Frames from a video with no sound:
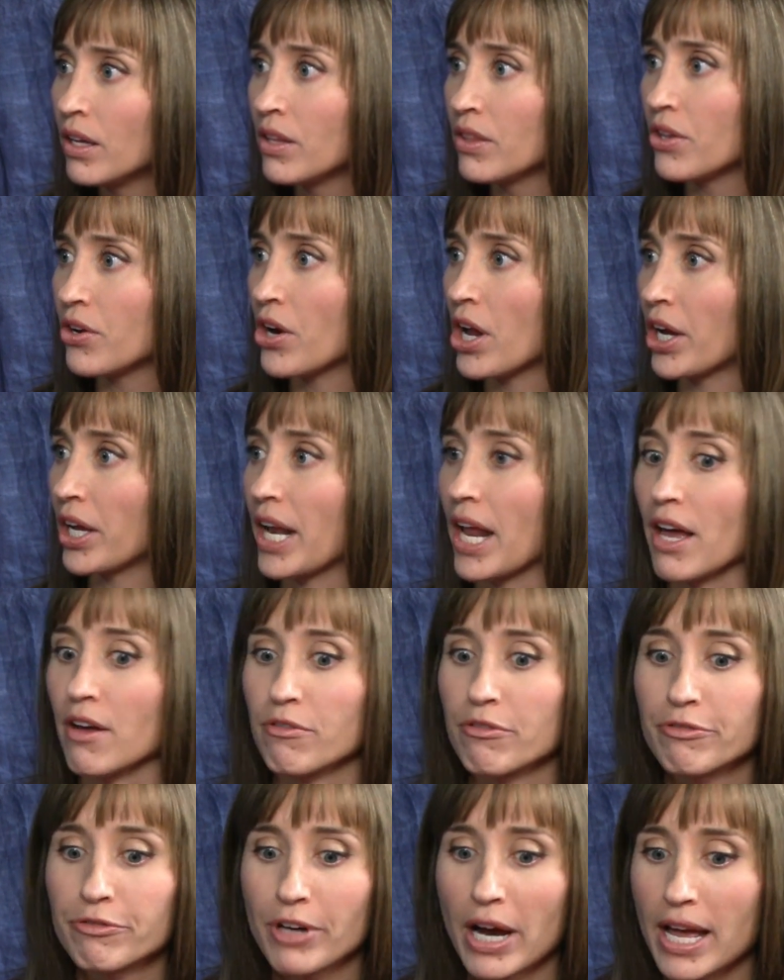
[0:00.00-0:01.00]
They're not gonna have
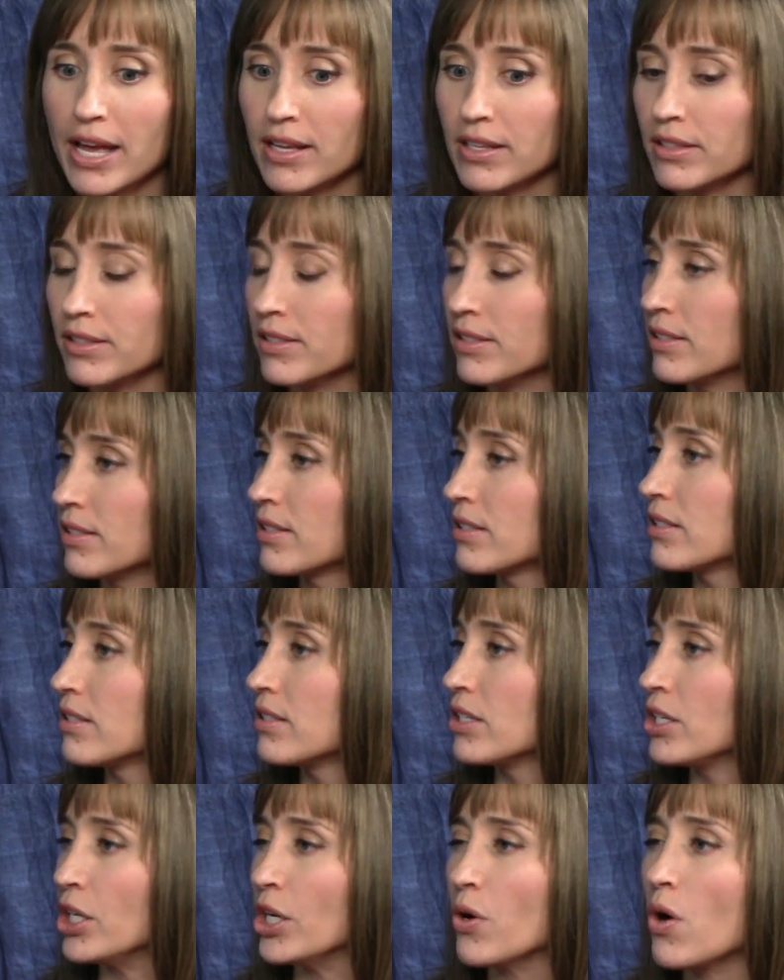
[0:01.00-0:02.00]
friends.
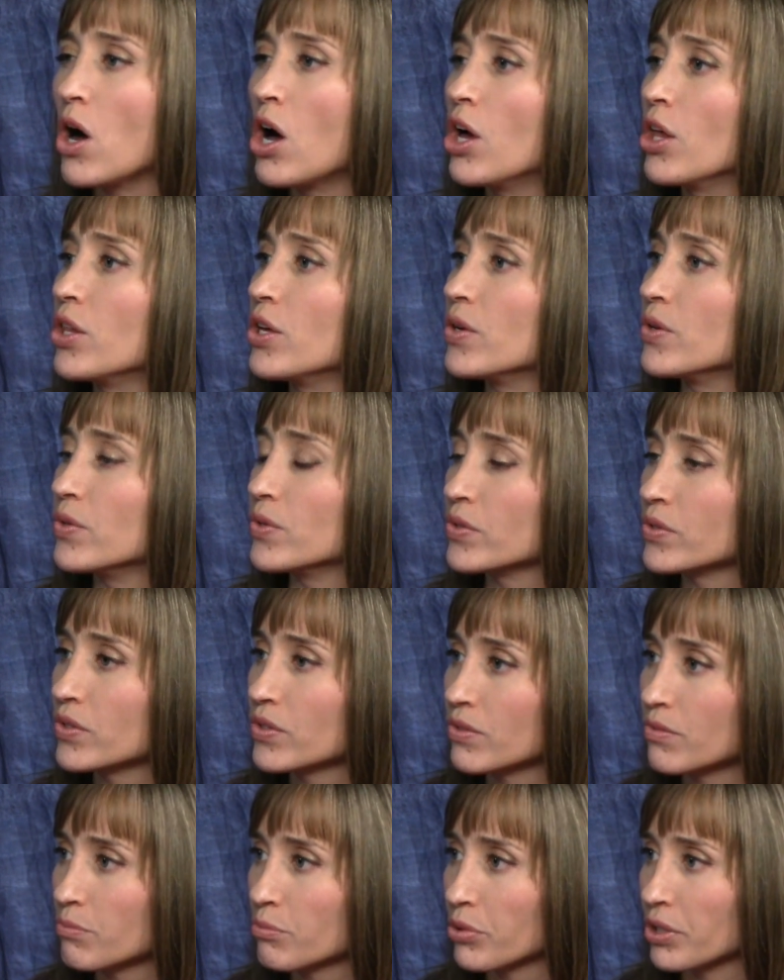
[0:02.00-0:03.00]
You know, all mm-hmm.
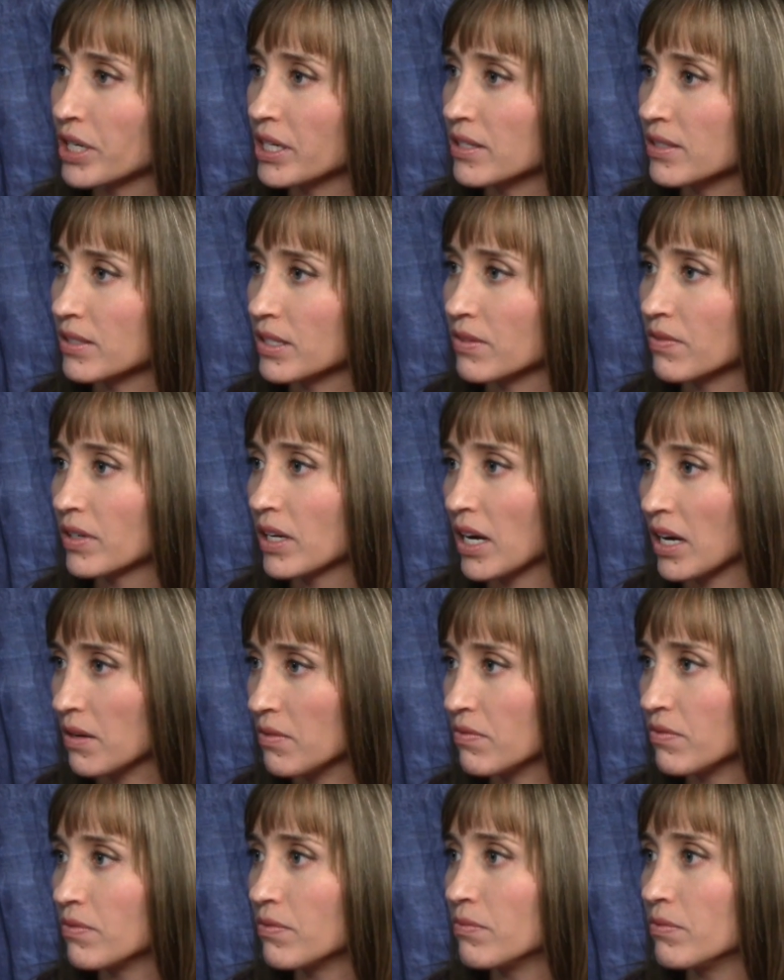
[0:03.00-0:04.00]
those preconceived kind of
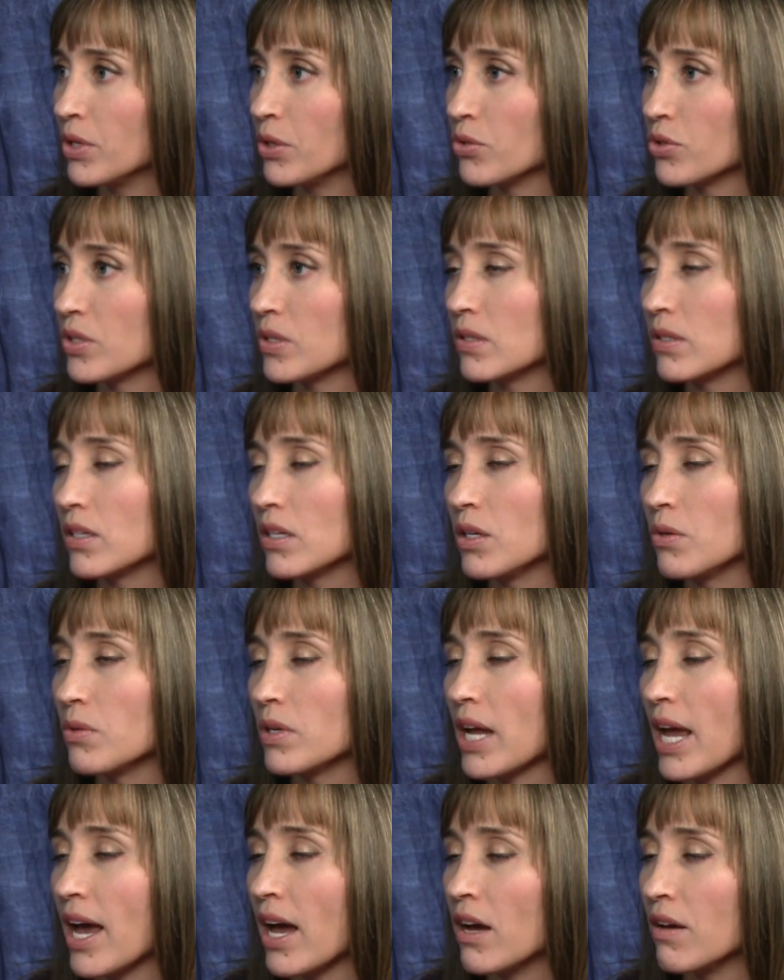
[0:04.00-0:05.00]
notions that you would
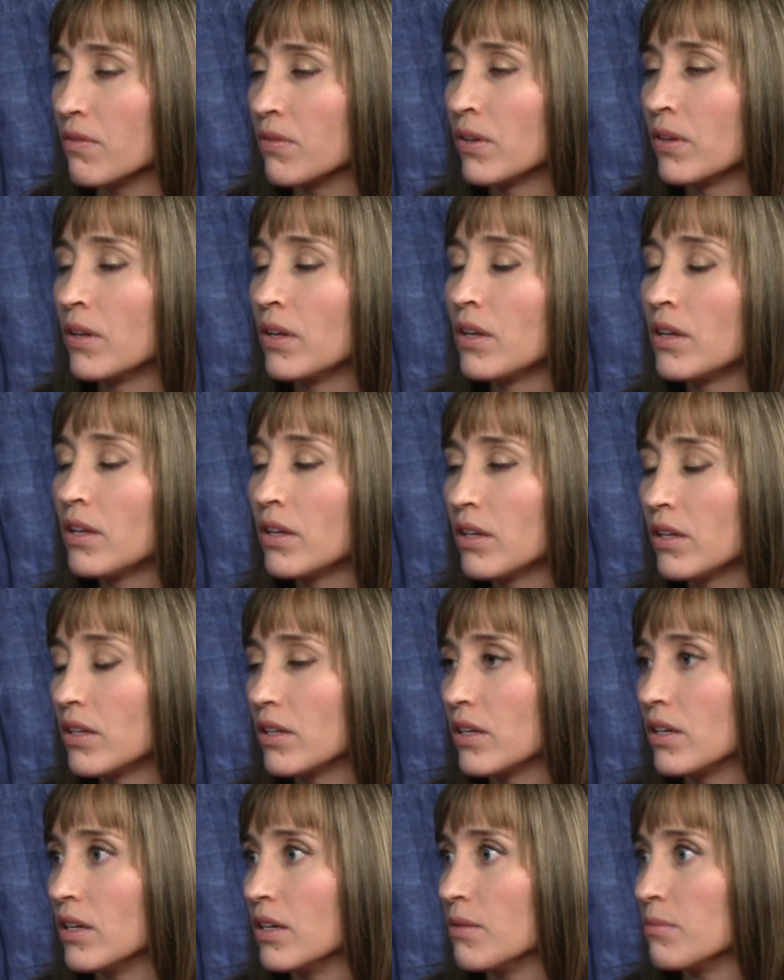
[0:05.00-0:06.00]
have
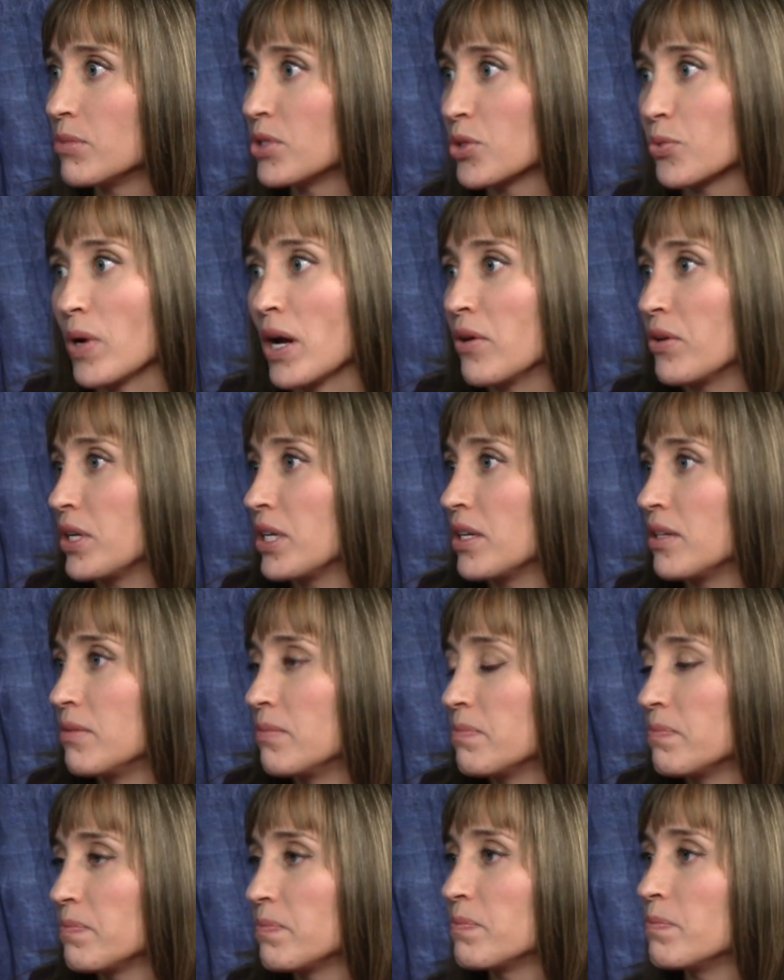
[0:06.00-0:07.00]
um, surrounded
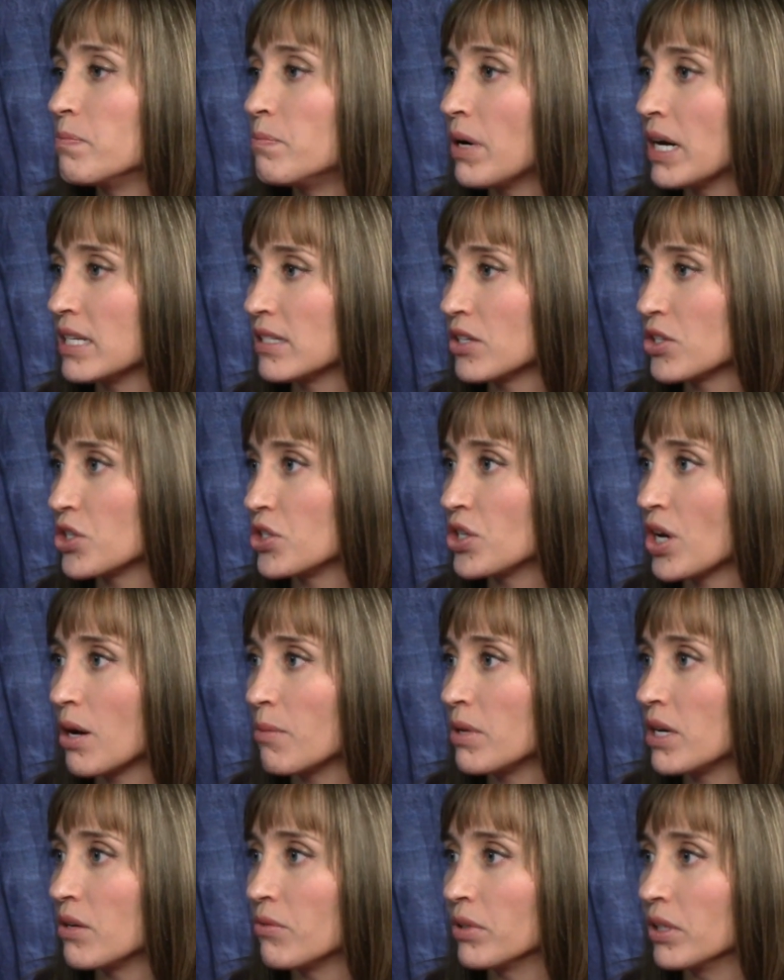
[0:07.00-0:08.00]
by but such a,
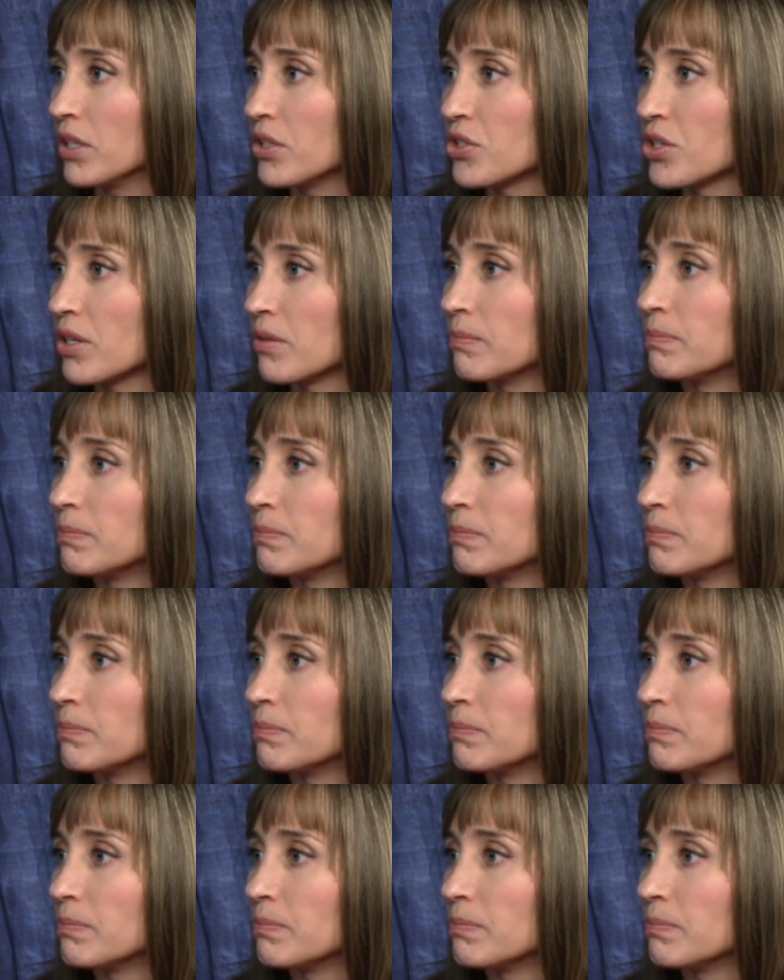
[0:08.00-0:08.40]
dominant religion.